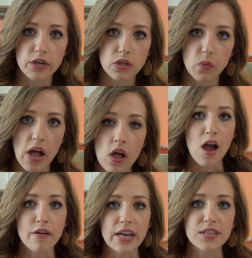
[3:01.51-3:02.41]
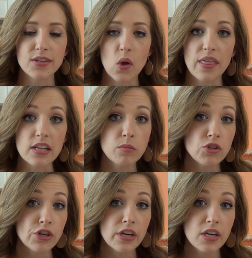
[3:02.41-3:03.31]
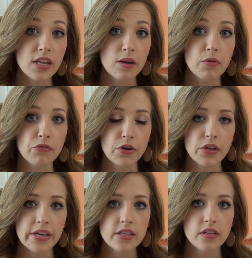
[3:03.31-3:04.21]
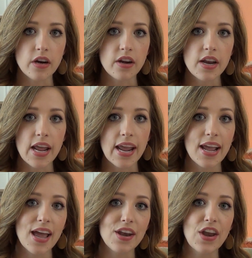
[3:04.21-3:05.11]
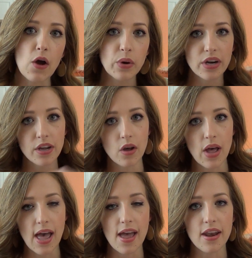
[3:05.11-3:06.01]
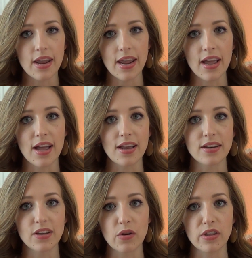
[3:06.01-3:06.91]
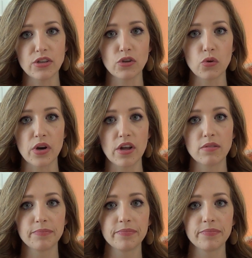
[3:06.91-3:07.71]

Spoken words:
as well. Alright, so that's what you're going to need before you get started, and now we're going to go ahead and go to the tutorial.